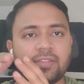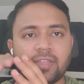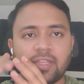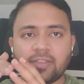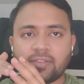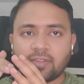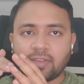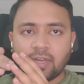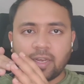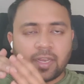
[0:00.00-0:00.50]
in the
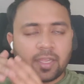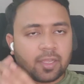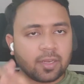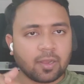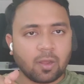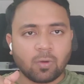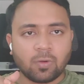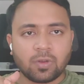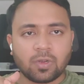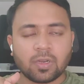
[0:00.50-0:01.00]
screening
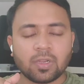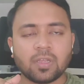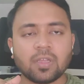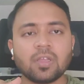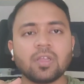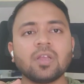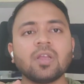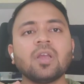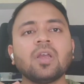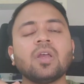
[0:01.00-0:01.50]
round,
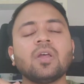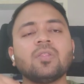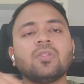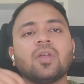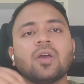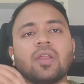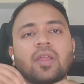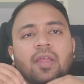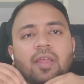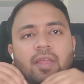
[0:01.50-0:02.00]

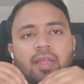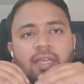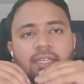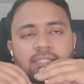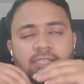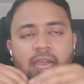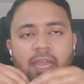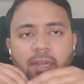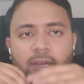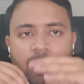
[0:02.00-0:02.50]
the
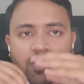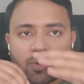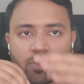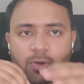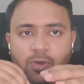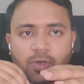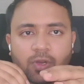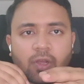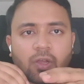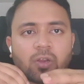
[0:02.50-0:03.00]
HR
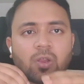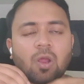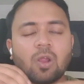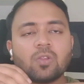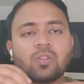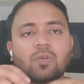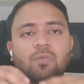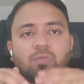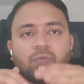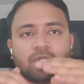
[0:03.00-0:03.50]
recruiter or
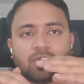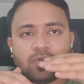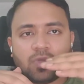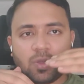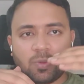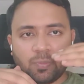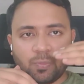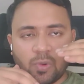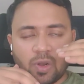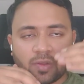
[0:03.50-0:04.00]

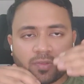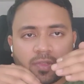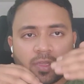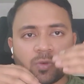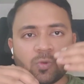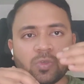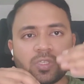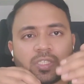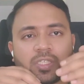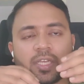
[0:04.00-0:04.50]
the person
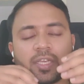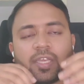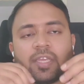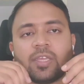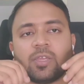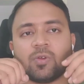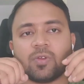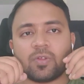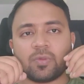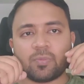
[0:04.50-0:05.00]
who is taking
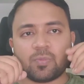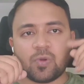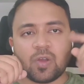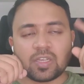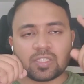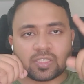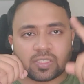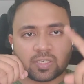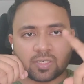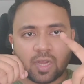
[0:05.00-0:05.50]
your
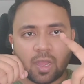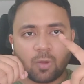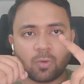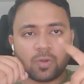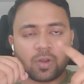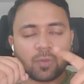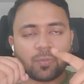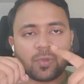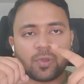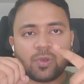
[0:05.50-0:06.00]
first
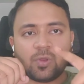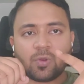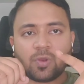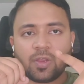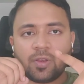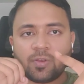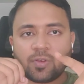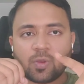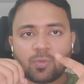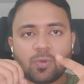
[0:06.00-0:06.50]
round of your
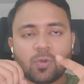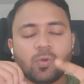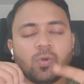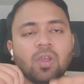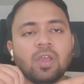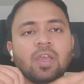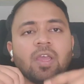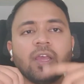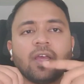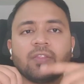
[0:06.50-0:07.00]
interview,
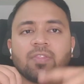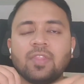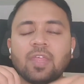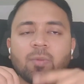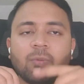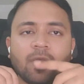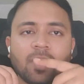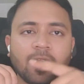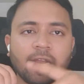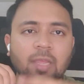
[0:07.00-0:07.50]
they
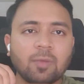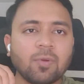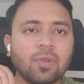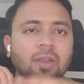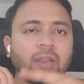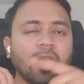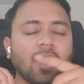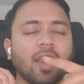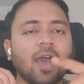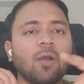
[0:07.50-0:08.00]
will never
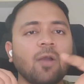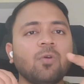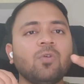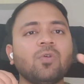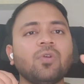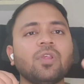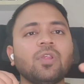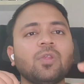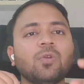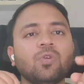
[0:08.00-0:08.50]

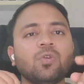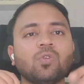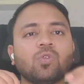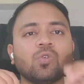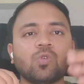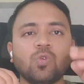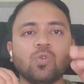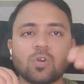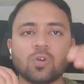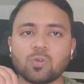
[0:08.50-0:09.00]
allow you to
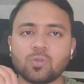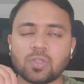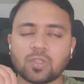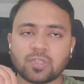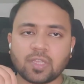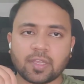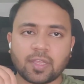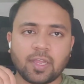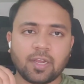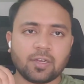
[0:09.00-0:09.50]
go to the
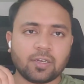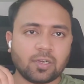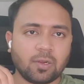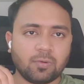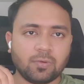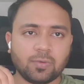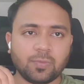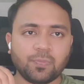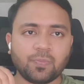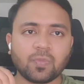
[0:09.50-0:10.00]
second
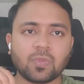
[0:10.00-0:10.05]
round.